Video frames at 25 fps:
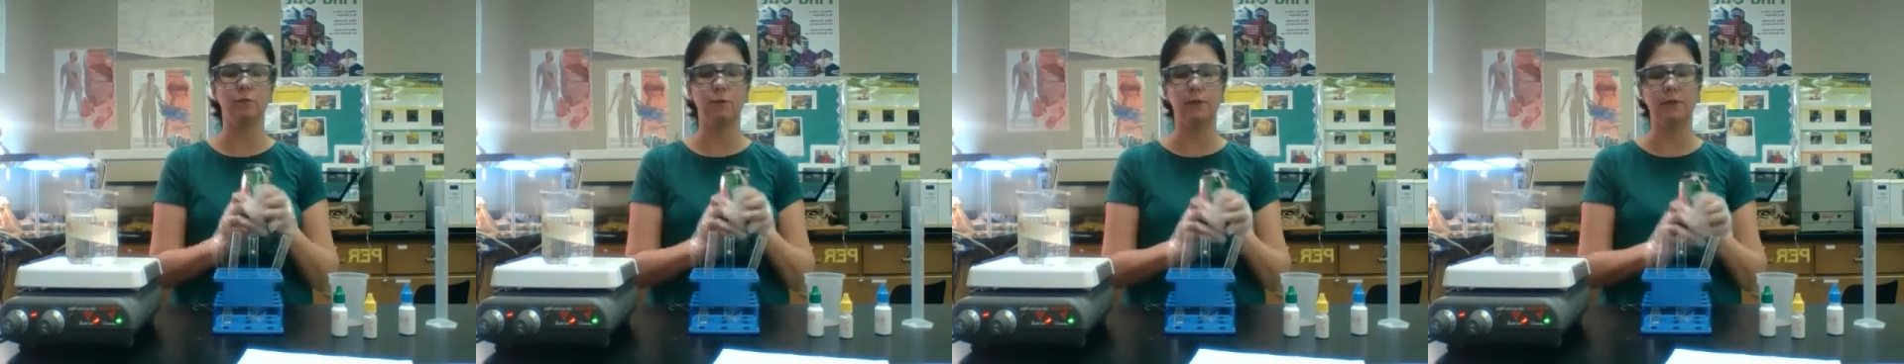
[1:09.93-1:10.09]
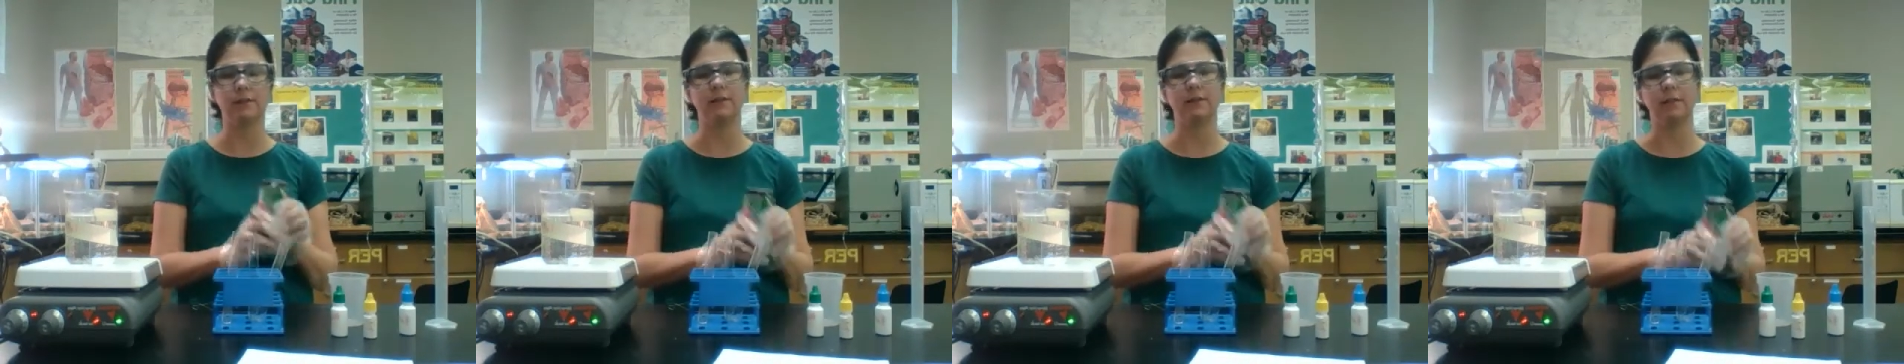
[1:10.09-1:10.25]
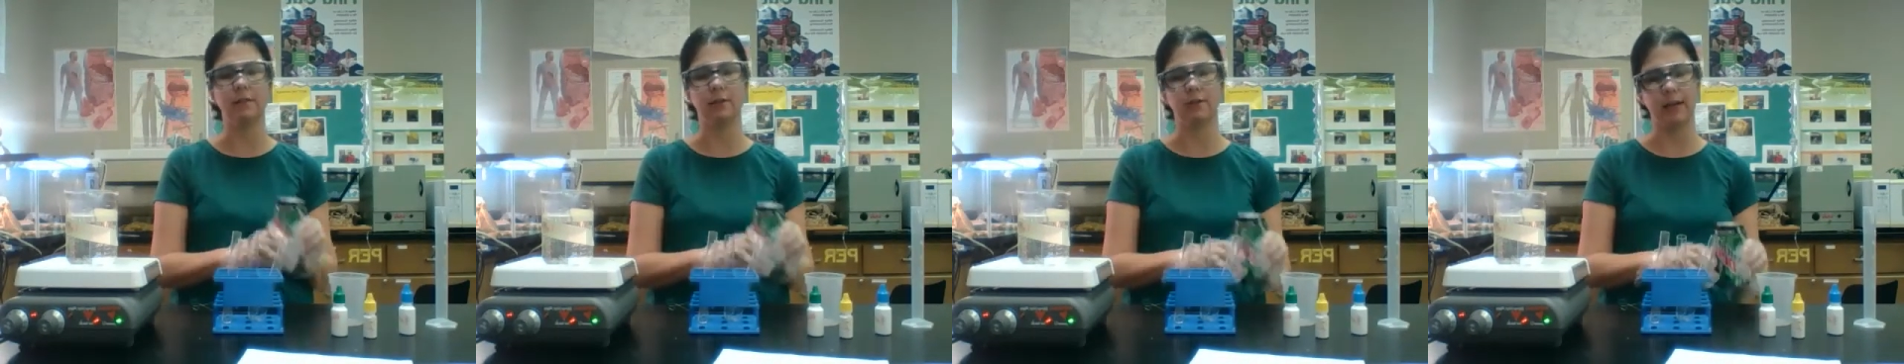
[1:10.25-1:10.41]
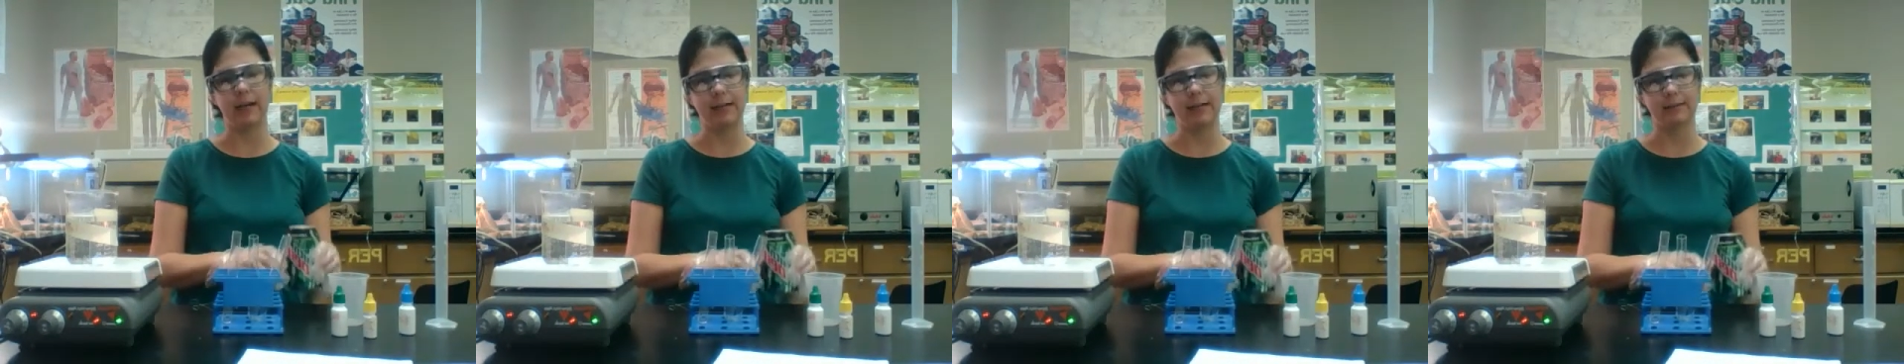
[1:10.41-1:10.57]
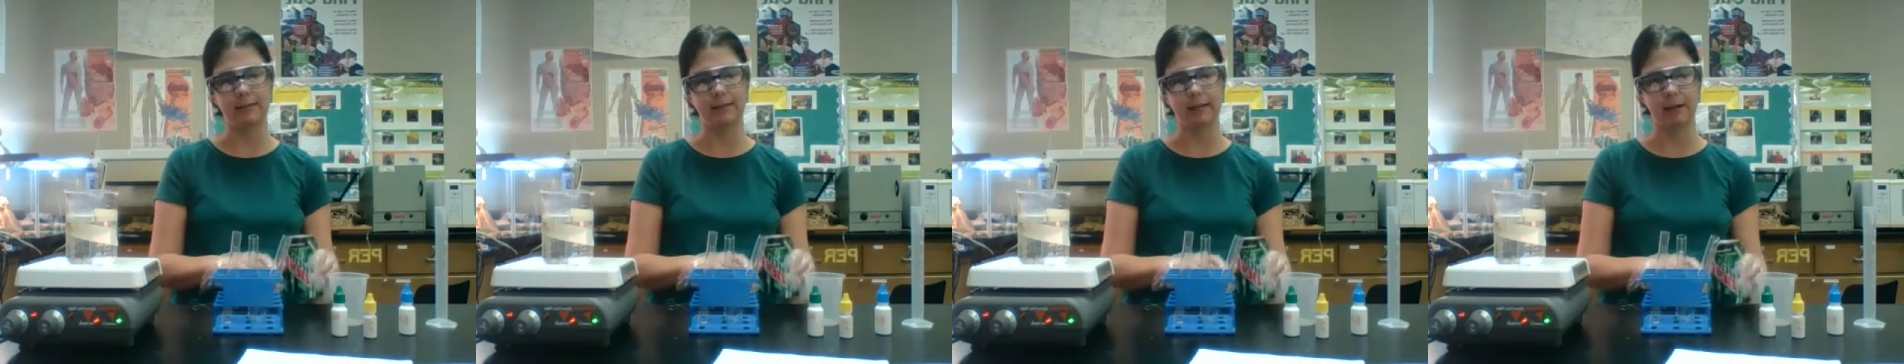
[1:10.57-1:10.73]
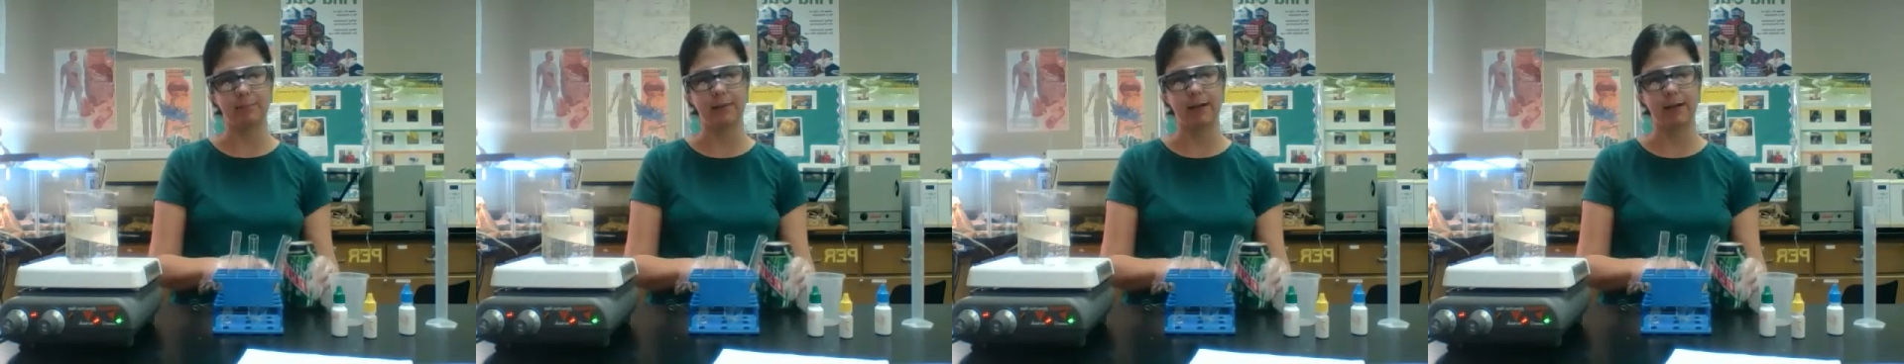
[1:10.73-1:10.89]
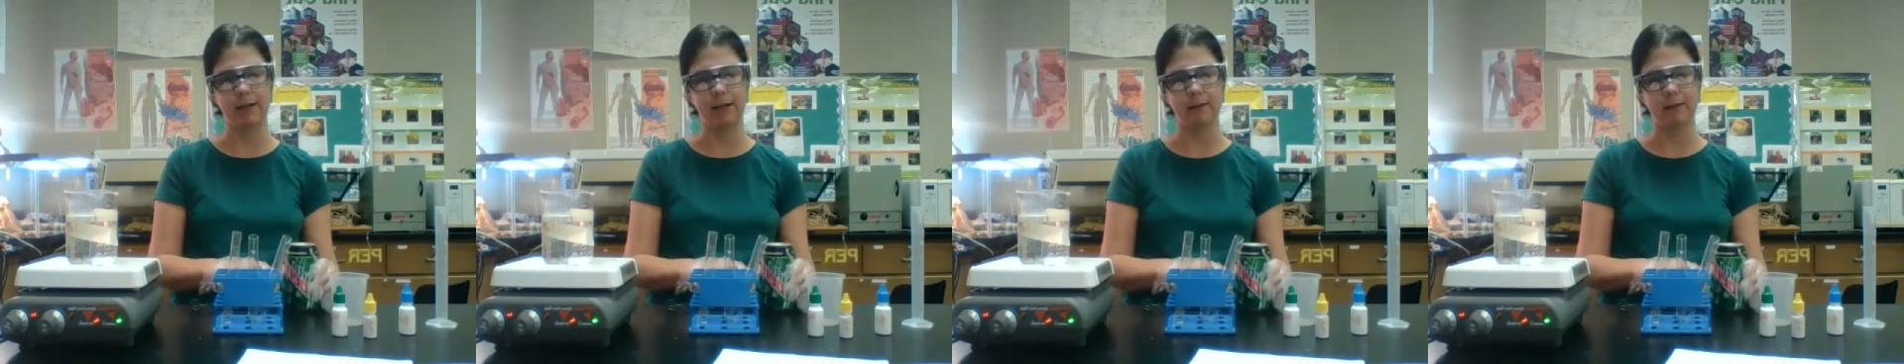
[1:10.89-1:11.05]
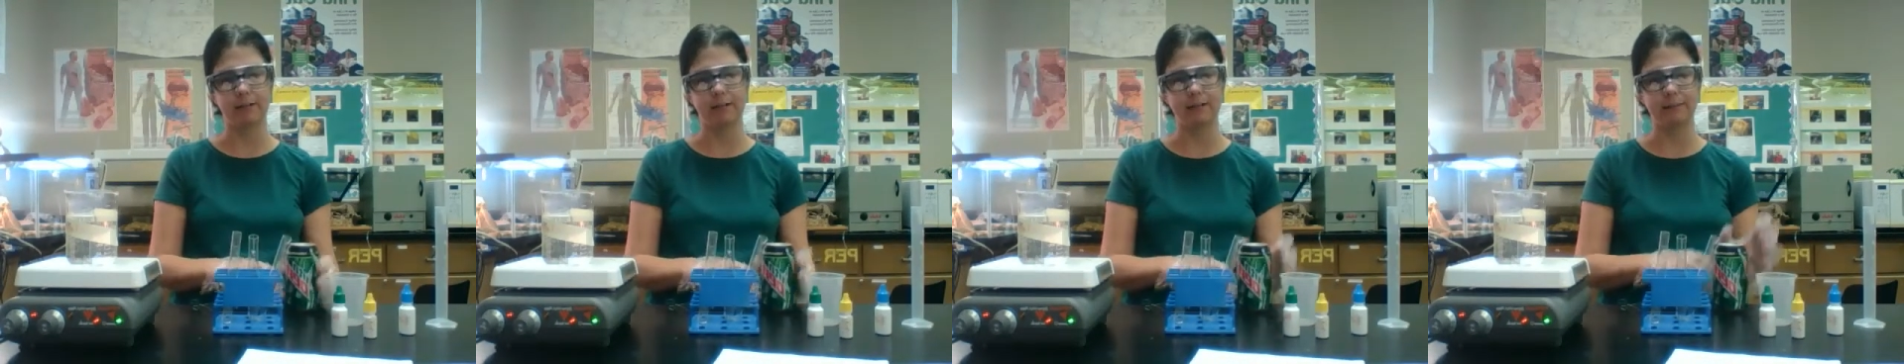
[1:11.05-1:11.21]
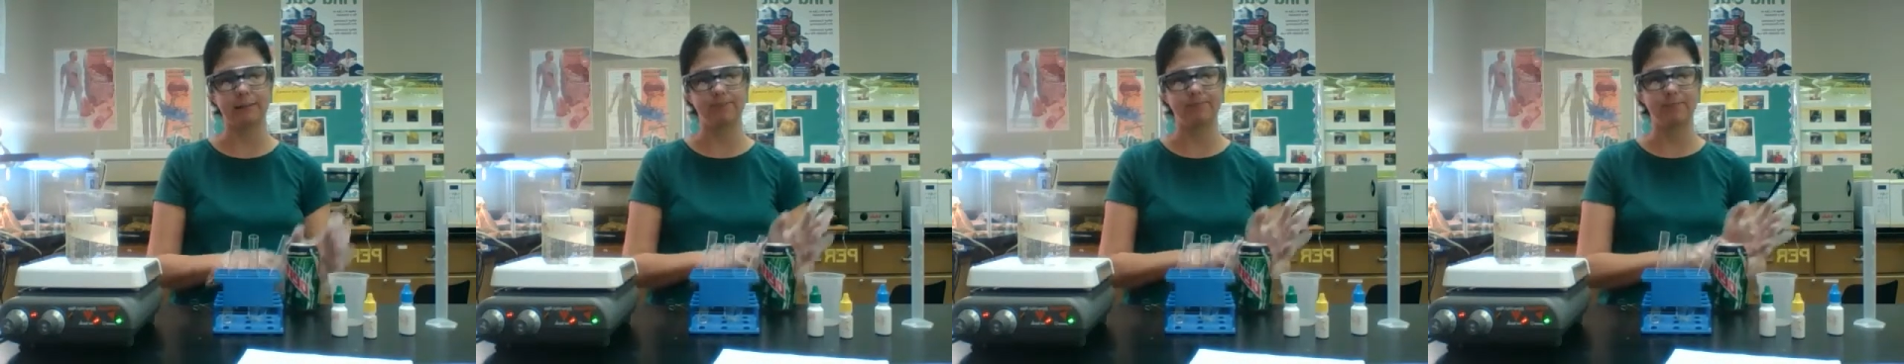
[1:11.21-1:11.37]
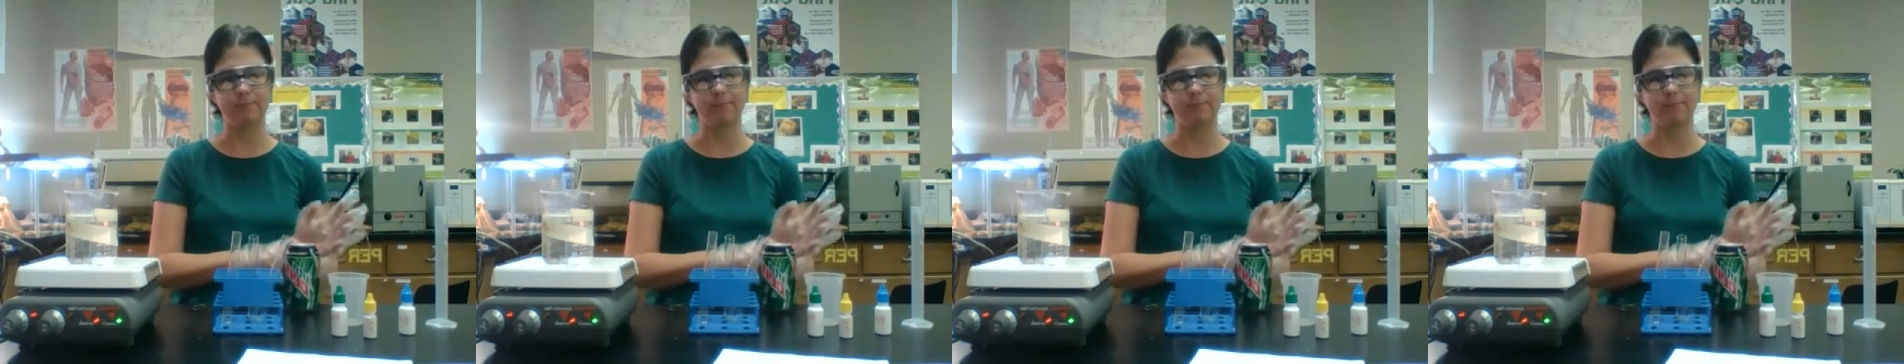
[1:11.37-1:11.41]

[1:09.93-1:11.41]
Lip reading: one soda as a comparison.